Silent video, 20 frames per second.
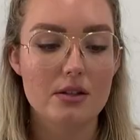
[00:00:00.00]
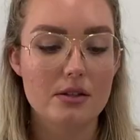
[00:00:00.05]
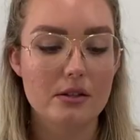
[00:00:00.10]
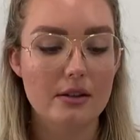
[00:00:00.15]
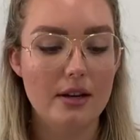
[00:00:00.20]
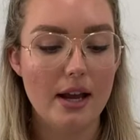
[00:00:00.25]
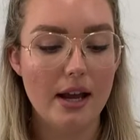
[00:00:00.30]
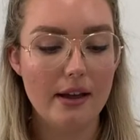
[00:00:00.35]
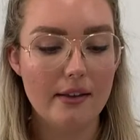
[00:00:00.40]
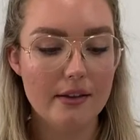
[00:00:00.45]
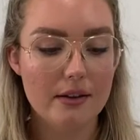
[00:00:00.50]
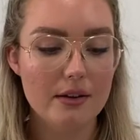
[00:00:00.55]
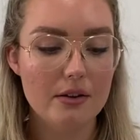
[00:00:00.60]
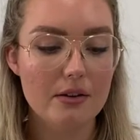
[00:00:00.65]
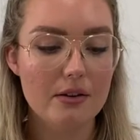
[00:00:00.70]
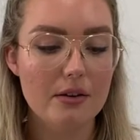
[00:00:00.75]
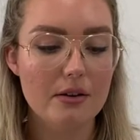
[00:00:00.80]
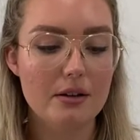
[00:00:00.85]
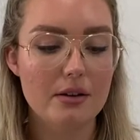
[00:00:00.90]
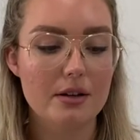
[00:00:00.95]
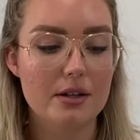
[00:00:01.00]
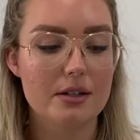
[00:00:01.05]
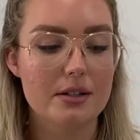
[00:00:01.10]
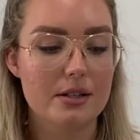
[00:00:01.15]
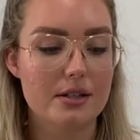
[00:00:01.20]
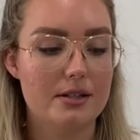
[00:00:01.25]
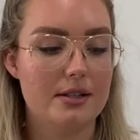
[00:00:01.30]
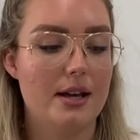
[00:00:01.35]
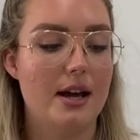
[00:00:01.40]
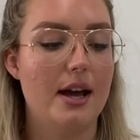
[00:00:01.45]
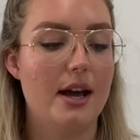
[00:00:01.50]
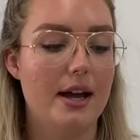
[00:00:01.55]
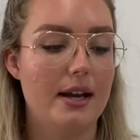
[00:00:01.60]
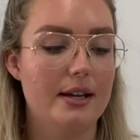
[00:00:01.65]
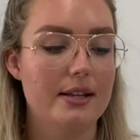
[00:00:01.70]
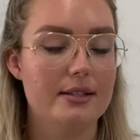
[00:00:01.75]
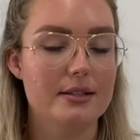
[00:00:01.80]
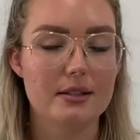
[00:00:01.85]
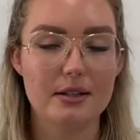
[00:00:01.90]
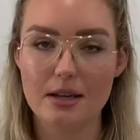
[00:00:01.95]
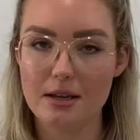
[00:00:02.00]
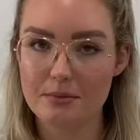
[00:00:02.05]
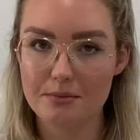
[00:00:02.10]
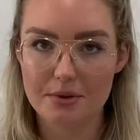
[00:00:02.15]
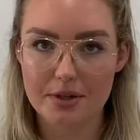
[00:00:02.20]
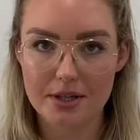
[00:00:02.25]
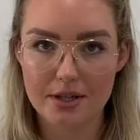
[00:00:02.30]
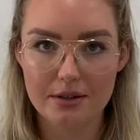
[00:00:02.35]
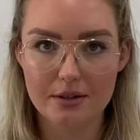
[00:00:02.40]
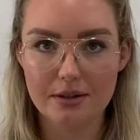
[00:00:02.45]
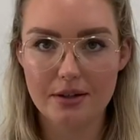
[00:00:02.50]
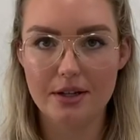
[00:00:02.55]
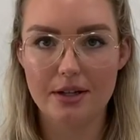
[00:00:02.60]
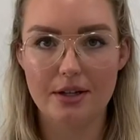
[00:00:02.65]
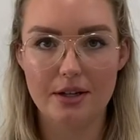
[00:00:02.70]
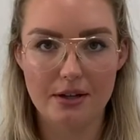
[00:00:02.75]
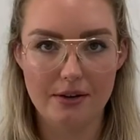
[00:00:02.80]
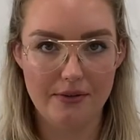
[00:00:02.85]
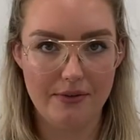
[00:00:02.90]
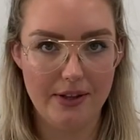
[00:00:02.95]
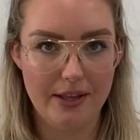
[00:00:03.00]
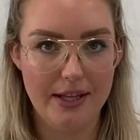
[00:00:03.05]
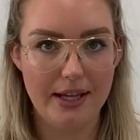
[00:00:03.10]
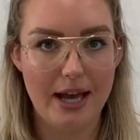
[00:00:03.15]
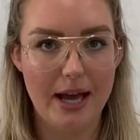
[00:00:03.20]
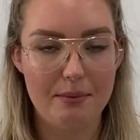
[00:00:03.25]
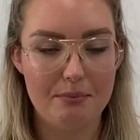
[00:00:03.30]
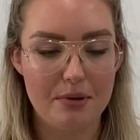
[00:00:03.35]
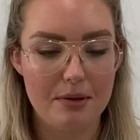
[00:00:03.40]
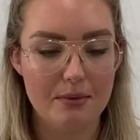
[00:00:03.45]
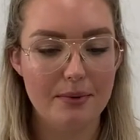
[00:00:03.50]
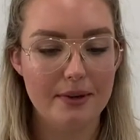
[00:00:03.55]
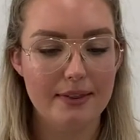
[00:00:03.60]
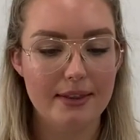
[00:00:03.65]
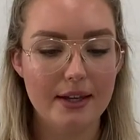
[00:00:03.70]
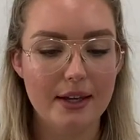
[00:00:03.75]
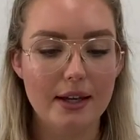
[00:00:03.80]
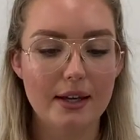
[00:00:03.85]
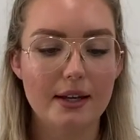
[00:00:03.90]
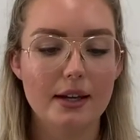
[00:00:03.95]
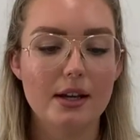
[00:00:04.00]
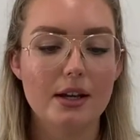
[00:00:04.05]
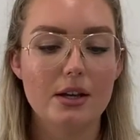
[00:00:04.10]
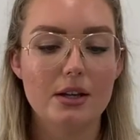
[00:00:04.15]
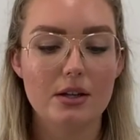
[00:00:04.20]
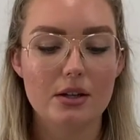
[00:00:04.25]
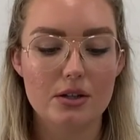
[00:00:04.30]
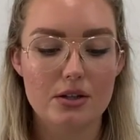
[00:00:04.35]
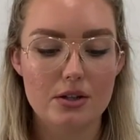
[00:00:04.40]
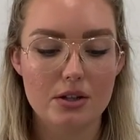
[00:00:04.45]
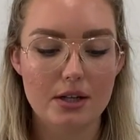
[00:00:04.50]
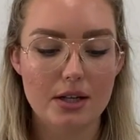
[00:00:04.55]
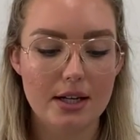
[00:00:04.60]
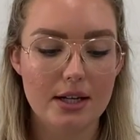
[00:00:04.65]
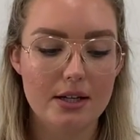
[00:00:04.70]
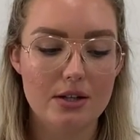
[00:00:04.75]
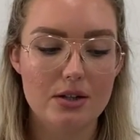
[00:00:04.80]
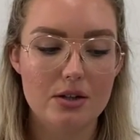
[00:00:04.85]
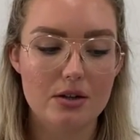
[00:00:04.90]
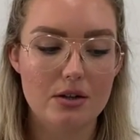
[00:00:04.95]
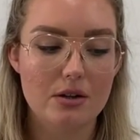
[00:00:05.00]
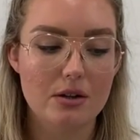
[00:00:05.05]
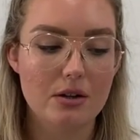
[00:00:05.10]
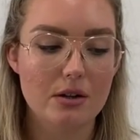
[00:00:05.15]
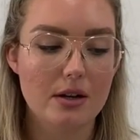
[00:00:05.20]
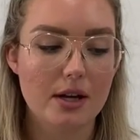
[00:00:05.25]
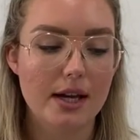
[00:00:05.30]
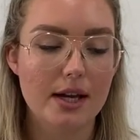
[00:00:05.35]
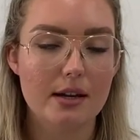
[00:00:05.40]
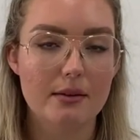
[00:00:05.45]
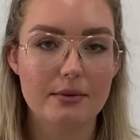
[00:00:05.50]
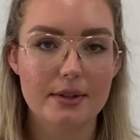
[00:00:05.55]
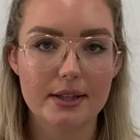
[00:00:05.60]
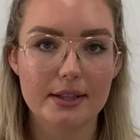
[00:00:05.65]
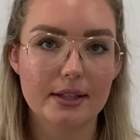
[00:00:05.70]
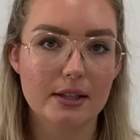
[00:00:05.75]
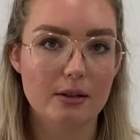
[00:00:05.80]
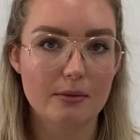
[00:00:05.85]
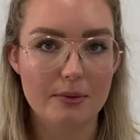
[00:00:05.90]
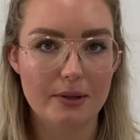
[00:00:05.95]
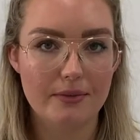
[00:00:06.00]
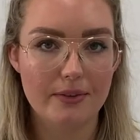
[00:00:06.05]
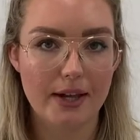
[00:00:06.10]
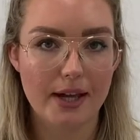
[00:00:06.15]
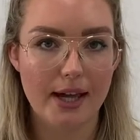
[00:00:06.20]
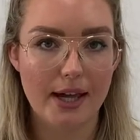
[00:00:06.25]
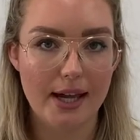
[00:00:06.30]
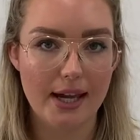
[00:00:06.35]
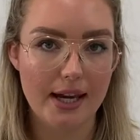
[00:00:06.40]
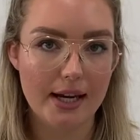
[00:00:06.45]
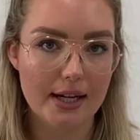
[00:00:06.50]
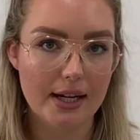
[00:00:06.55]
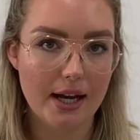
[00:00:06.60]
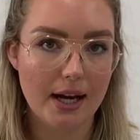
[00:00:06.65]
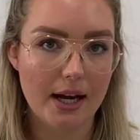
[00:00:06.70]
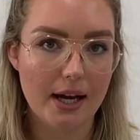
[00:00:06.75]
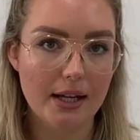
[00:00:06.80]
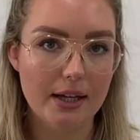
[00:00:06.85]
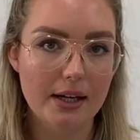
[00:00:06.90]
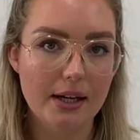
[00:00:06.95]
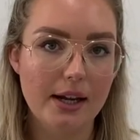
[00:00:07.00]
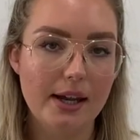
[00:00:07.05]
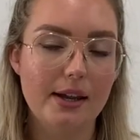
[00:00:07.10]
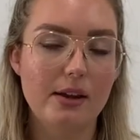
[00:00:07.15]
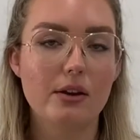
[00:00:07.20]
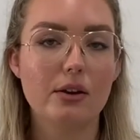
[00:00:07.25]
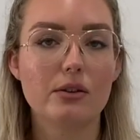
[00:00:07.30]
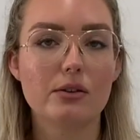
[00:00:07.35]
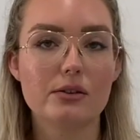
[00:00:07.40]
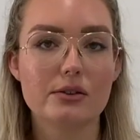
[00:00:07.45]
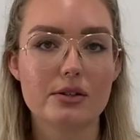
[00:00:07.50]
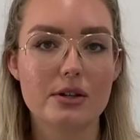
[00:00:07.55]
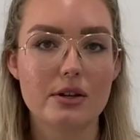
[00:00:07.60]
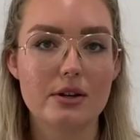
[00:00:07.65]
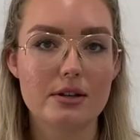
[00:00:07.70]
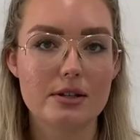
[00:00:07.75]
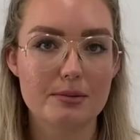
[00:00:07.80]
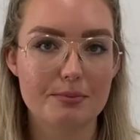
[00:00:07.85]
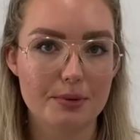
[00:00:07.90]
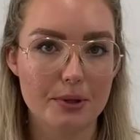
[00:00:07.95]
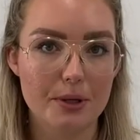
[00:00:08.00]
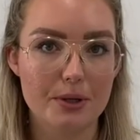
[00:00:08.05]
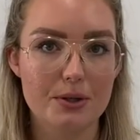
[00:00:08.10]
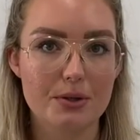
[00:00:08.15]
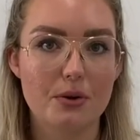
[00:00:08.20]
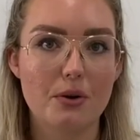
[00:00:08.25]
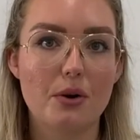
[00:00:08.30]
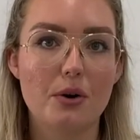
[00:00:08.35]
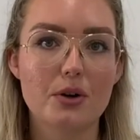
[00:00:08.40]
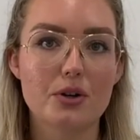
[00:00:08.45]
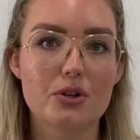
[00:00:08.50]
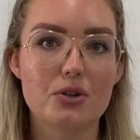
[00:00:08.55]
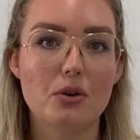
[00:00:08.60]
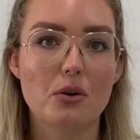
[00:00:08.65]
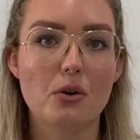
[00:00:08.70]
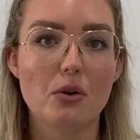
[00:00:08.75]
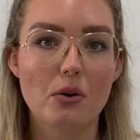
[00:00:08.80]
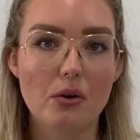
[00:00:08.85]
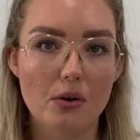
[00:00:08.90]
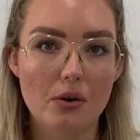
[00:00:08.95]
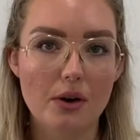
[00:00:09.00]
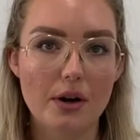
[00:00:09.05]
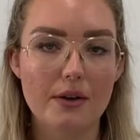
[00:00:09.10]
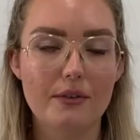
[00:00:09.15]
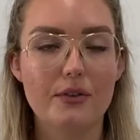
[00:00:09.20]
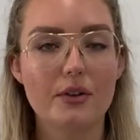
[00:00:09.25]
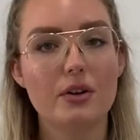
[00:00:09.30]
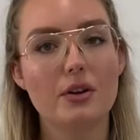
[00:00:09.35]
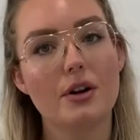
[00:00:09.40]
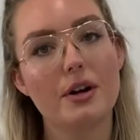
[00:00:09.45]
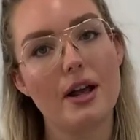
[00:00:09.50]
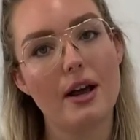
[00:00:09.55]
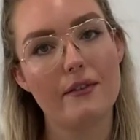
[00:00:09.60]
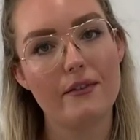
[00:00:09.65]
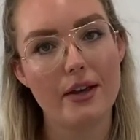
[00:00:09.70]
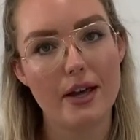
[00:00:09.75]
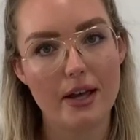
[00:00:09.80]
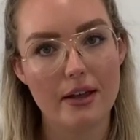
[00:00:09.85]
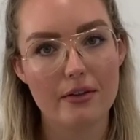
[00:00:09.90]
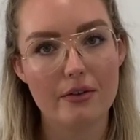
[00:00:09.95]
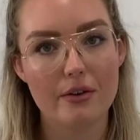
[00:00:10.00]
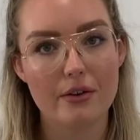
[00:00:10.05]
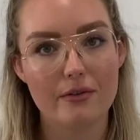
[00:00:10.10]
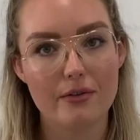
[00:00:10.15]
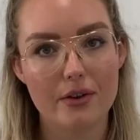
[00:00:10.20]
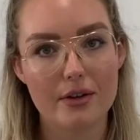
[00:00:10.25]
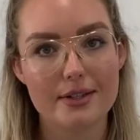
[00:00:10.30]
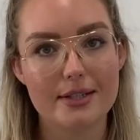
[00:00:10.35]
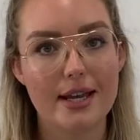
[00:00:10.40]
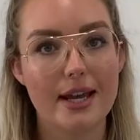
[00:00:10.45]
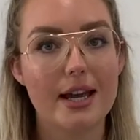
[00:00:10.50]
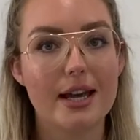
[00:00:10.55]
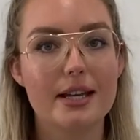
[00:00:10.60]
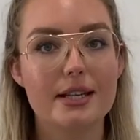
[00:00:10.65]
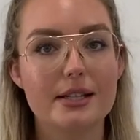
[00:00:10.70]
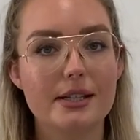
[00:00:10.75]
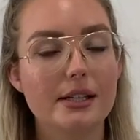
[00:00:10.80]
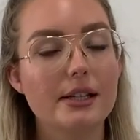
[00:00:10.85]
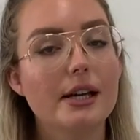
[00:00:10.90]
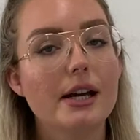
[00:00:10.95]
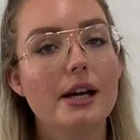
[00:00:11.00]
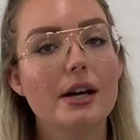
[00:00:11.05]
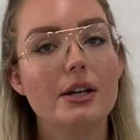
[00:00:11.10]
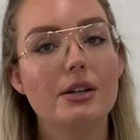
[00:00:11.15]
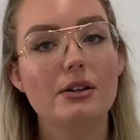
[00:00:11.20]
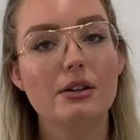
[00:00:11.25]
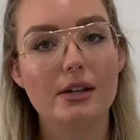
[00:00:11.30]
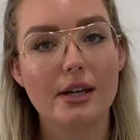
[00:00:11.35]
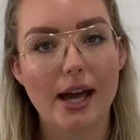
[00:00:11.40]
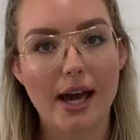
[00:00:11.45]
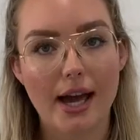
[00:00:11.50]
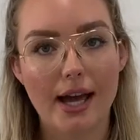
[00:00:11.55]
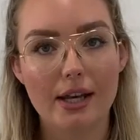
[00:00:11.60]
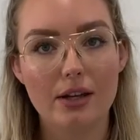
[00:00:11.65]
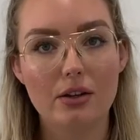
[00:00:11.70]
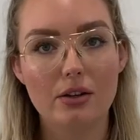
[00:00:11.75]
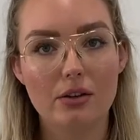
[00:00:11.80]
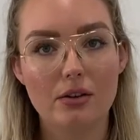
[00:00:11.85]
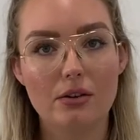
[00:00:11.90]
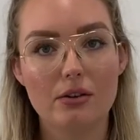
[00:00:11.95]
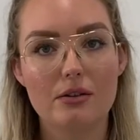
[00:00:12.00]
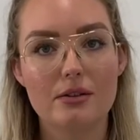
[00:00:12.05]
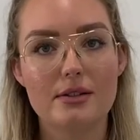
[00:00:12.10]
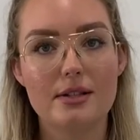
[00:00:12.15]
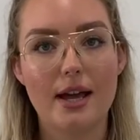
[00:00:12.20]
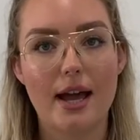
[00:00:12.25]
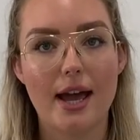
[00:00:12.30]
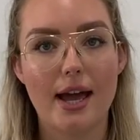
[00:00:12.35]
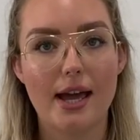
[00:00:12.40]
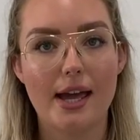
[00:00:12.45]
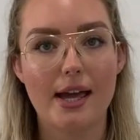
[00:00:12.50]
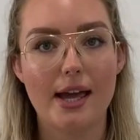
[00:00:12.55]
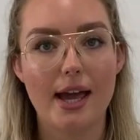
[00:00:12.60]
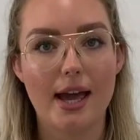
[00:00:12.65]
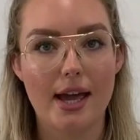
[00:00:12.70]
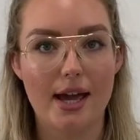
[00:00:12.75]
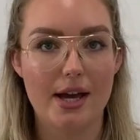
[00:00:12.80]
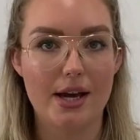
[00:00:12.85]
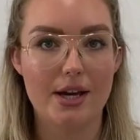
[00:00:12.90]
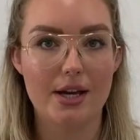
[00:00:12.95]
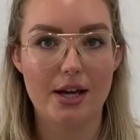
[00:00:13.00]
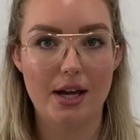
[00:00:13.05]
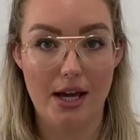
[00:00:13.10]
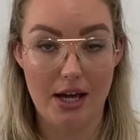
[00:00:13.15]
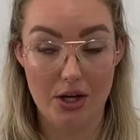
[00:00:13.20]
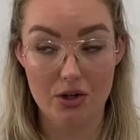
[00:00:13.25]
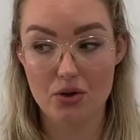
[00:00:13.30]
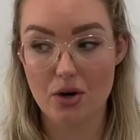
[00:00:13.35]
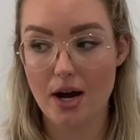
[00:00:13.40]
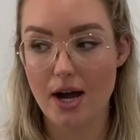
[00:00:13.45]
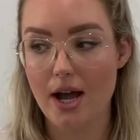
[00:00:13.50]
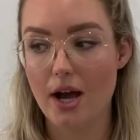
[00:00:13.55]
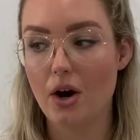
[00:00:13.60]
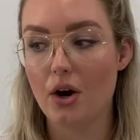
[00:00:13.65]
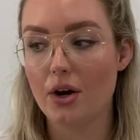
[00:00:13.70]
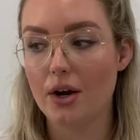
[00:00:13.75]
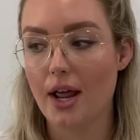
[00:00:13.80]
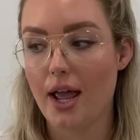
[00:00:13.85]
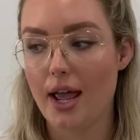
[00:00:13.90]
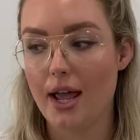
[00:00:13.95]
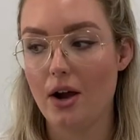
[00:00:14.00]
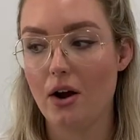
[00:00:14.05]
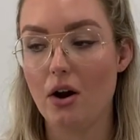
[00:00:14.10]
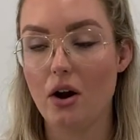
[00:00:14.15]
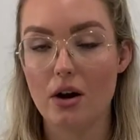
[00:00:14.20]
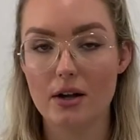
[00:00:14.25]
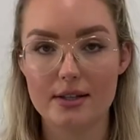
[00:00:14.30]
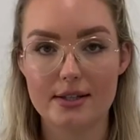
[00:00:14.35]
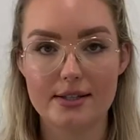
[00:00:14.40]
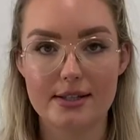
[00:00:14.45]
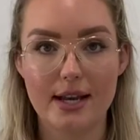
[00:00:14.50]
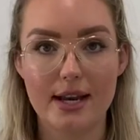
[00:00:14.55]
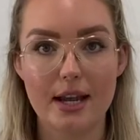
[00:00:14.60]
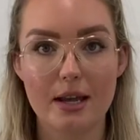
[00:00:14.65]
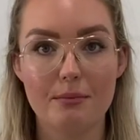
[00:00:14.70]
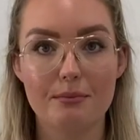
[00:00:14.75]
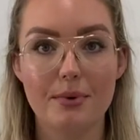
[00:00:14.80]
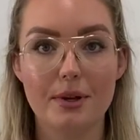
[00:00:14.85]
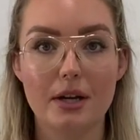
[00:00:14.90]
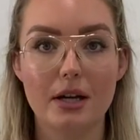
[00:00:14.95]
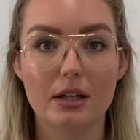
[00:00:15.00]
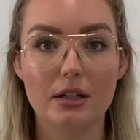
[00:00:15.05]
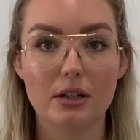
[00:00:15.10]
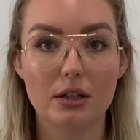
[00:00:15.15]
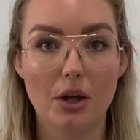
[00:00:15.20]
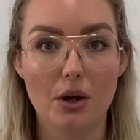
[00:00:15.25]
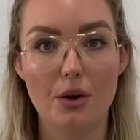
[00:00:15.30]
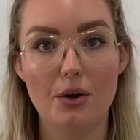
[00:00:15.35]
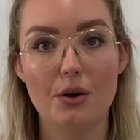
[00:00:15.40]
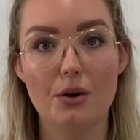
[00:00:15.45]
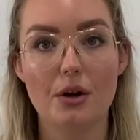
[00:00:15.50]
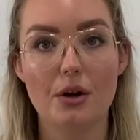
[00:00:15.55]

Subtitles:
now that your design is looking pretty good and you're feeling happy with it, you do need to hit it with a little bit of a heat gun. You can also use a blowtorch, or if you don't have either of those handy, you can use a hairdryer on a hot setting but a low